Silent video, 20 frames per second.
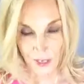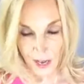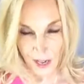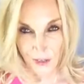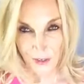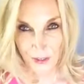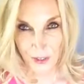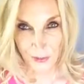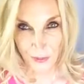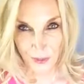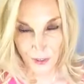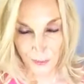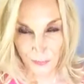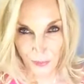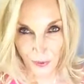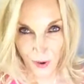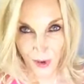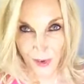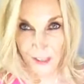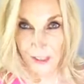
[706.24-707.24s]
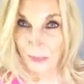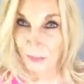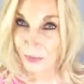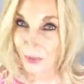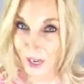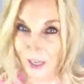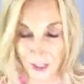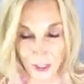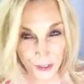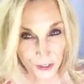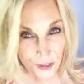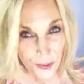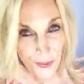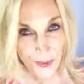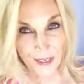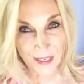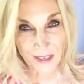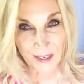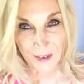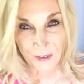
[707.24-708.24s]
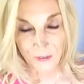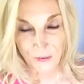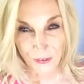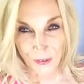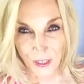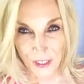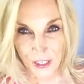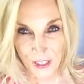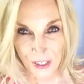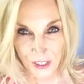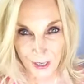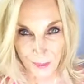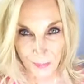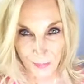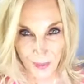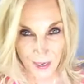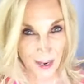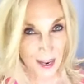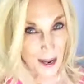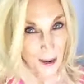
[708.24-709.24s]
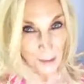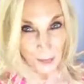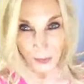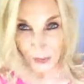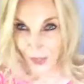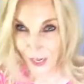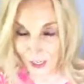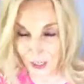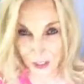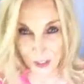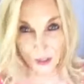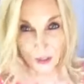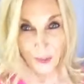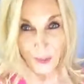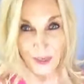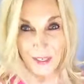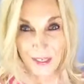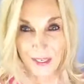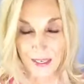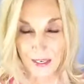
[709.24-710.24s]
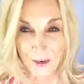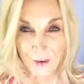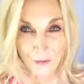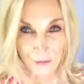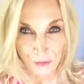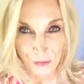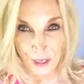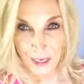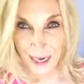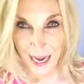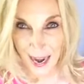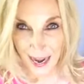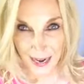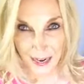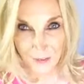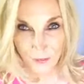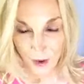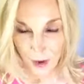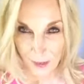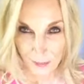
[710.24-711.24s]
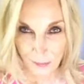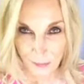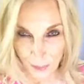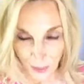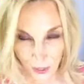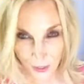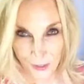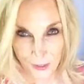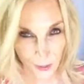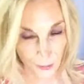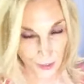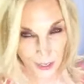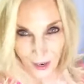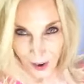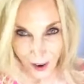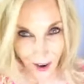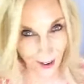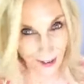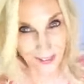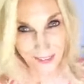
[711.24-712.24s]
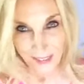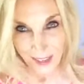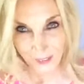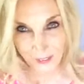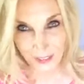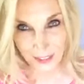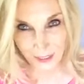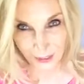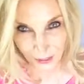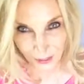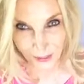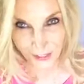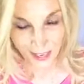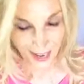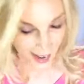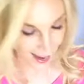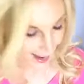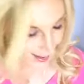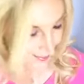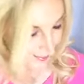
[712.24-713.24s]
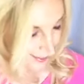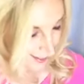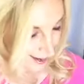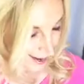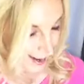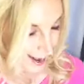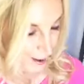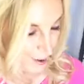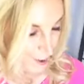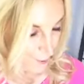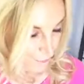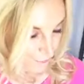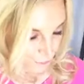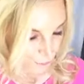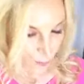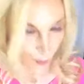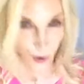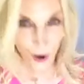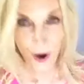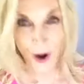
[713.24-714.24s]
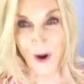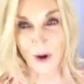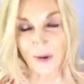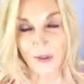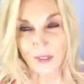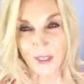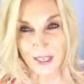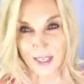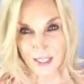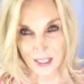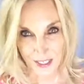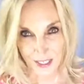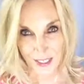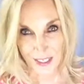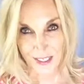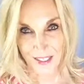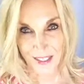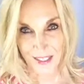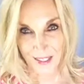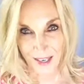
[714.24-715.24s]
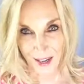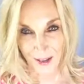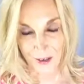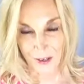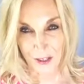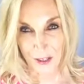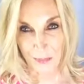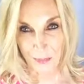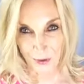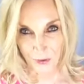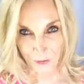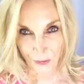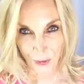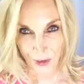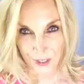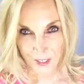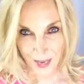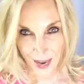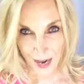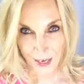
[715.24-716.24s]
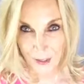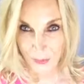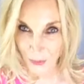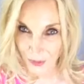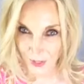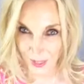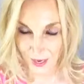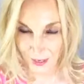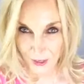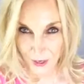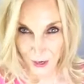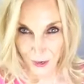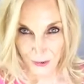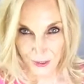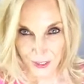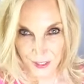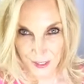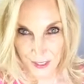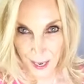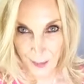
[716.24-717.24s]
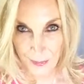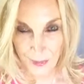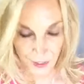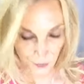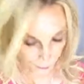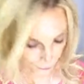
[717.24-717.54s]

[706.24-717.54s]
dollars worth of products, plus you're going to get free shipping, plus you're going to get a free Avon book that we all love to look at for only sixty dollars before tax with that code S E P T F